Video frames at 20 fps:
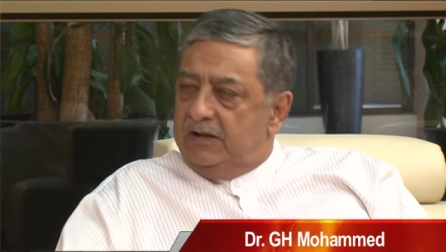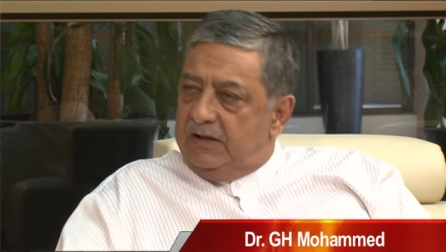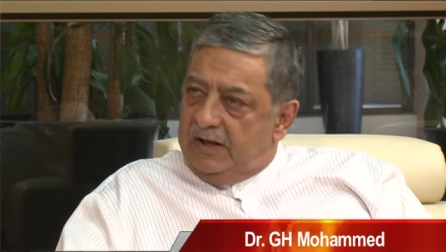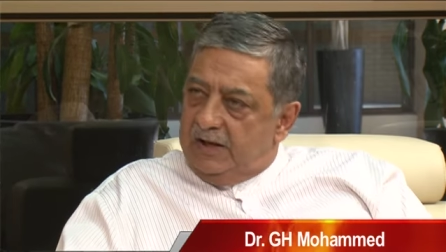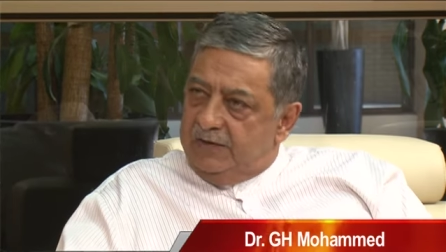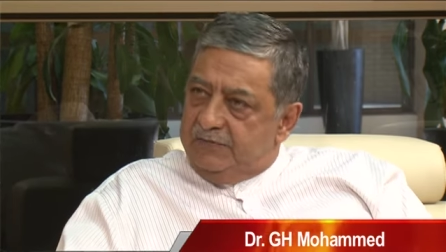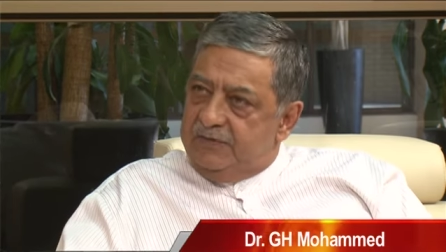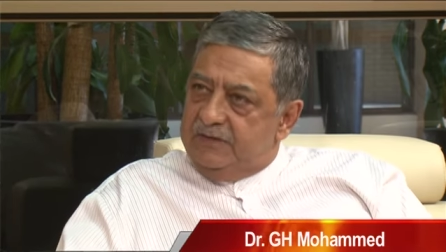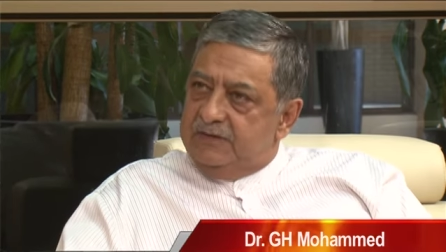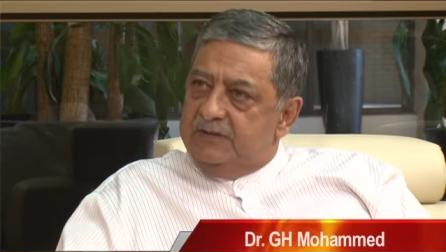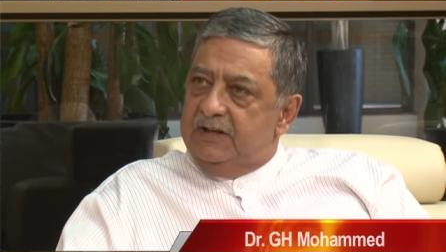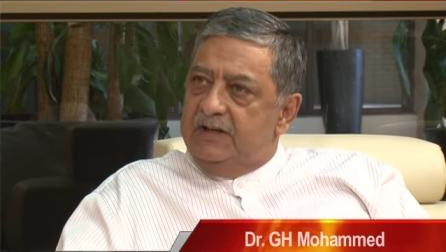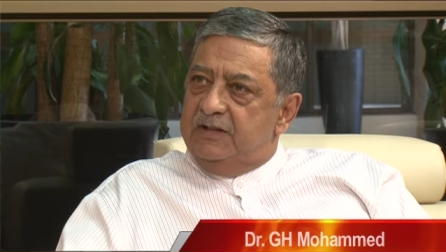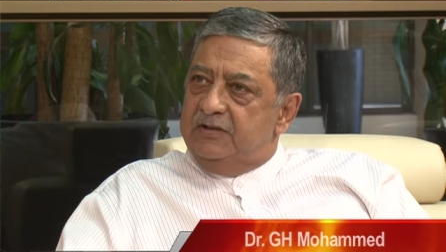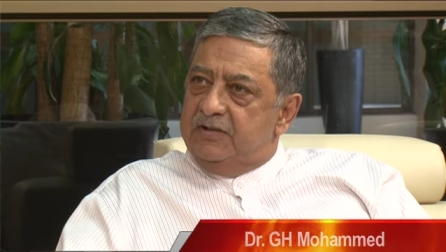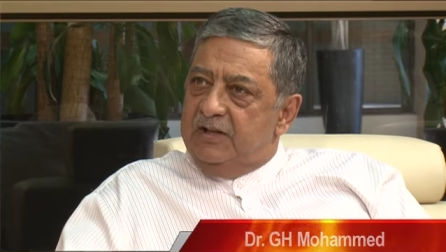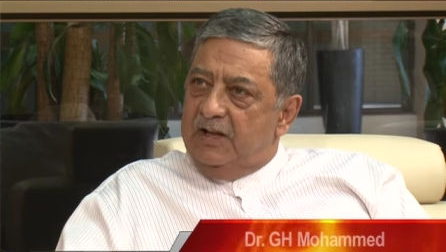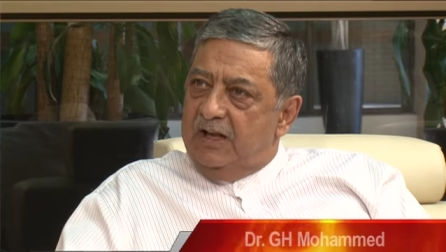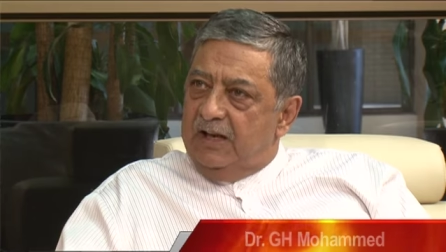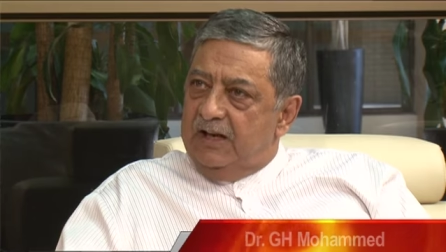
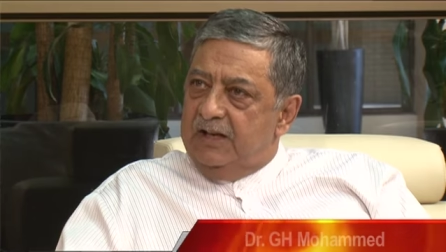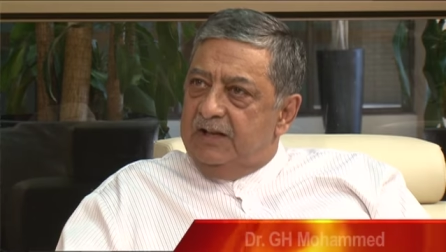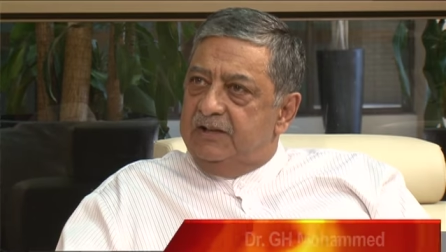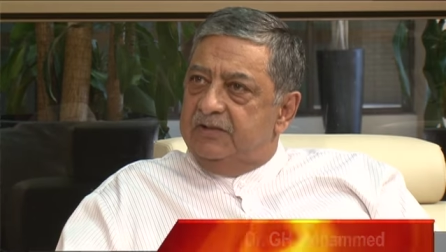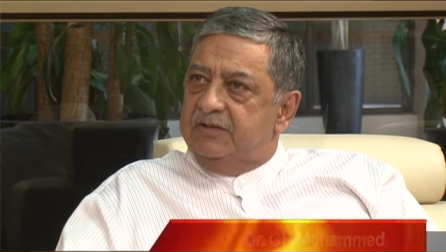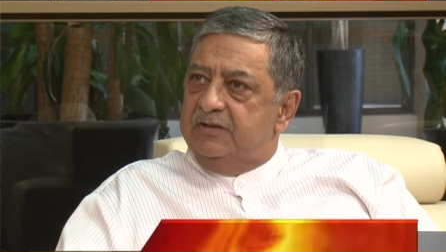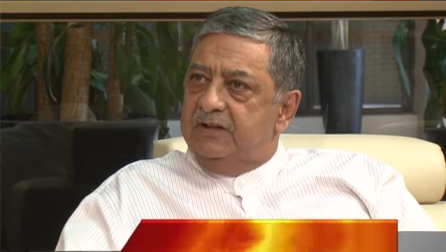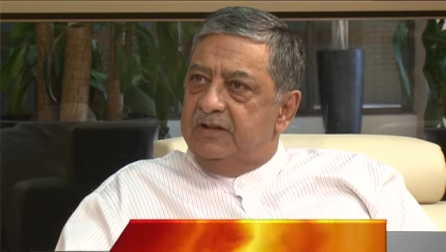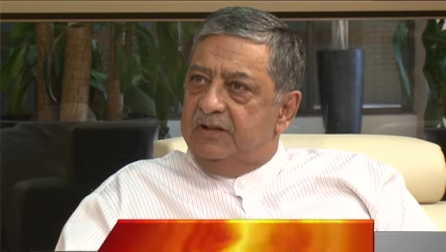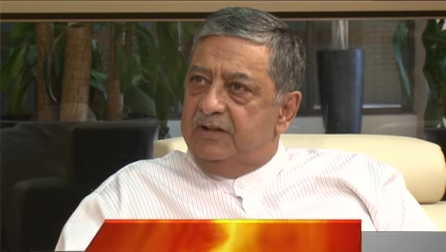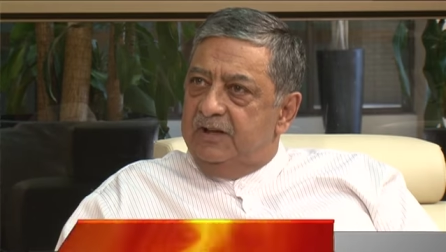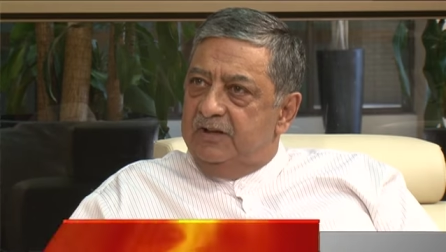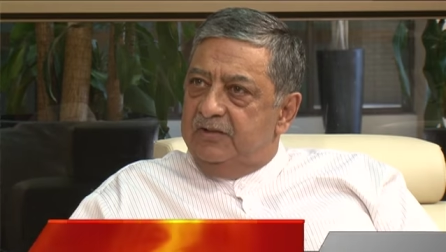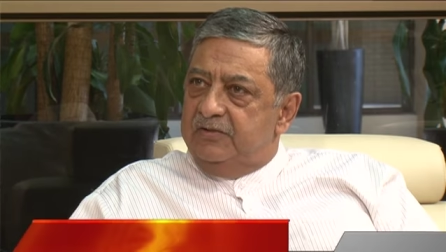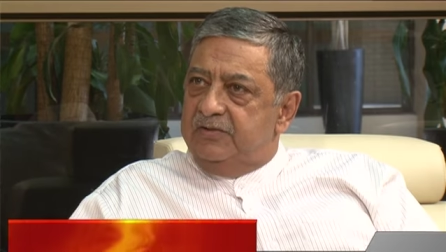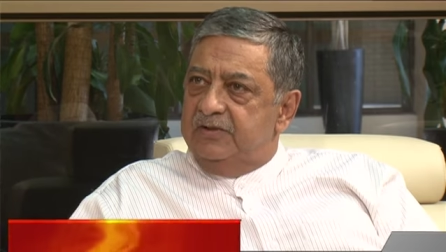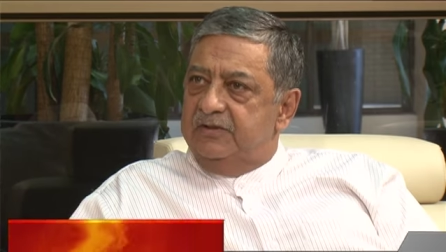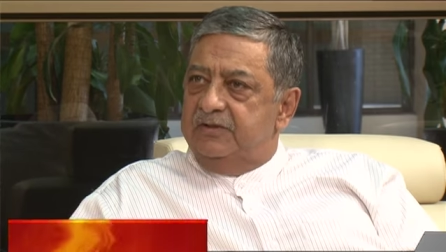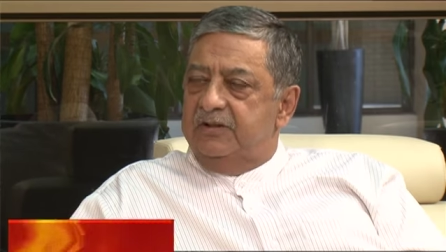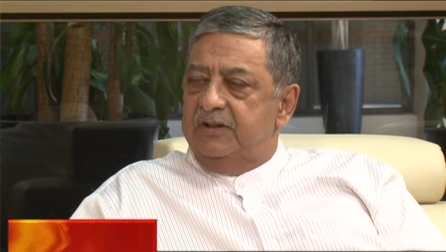FSH, LH,
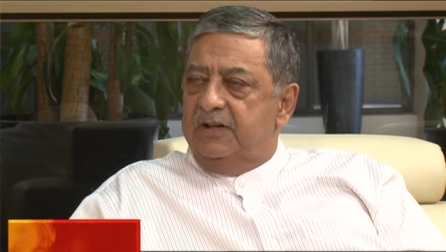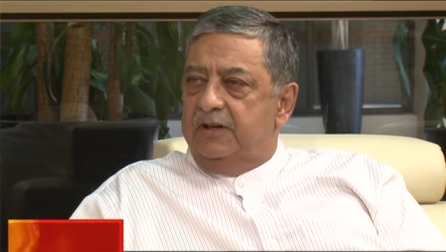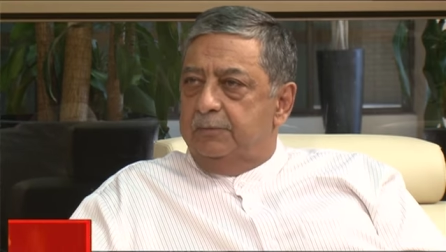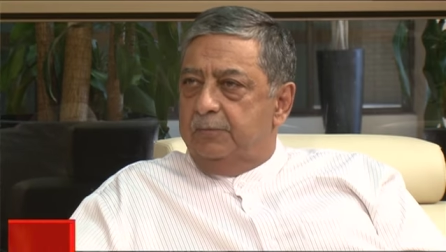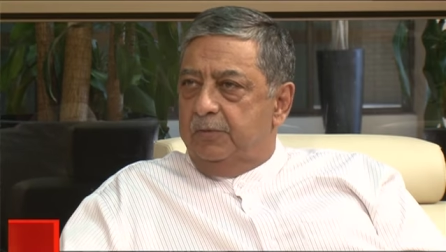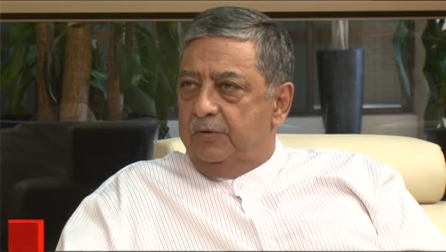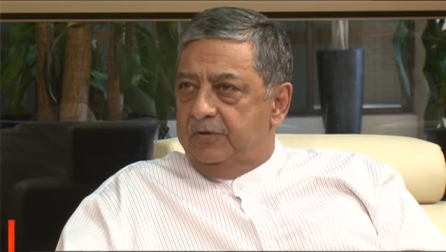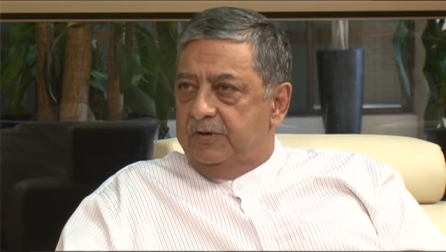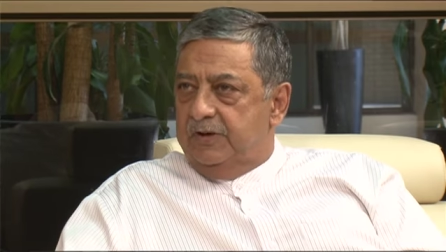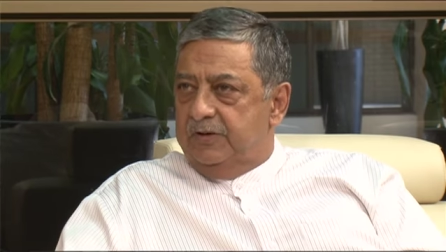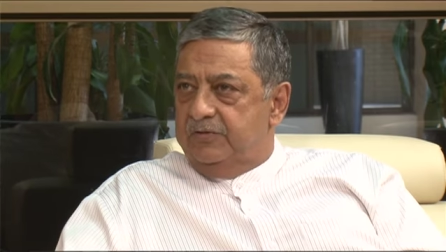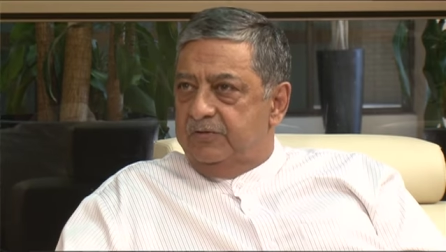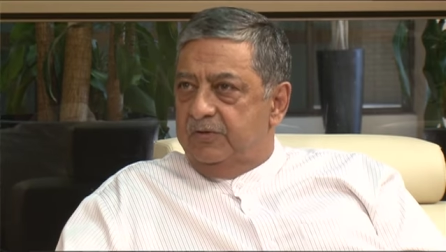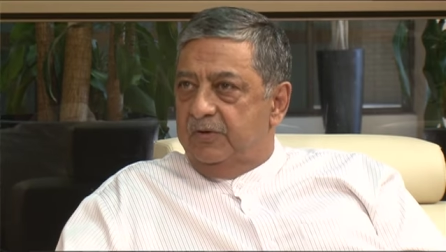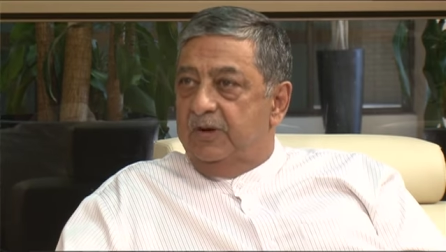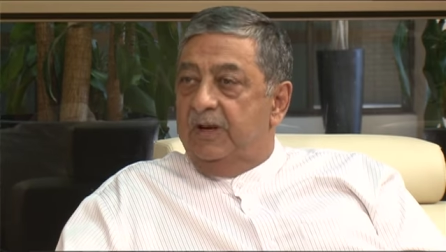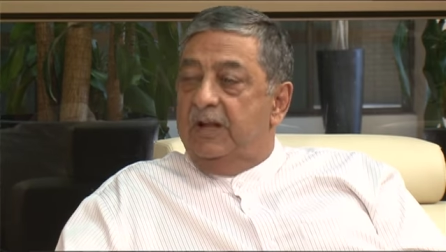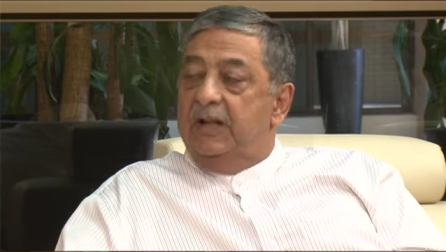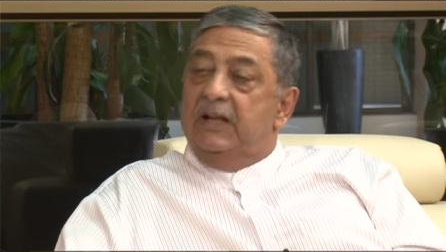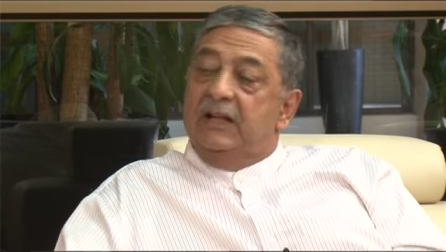estrogen and progesterone.